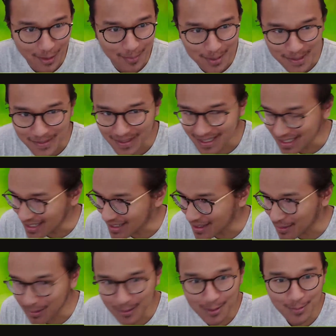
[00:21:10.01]
opportunity, and
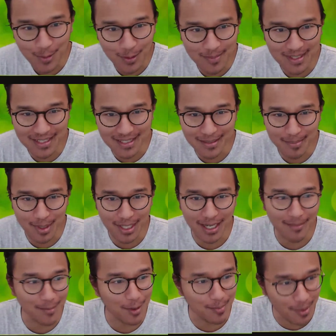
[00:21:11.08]
they're all swarming to build
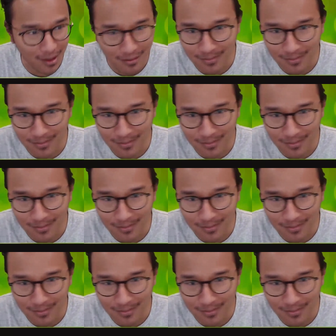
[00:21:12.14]
out more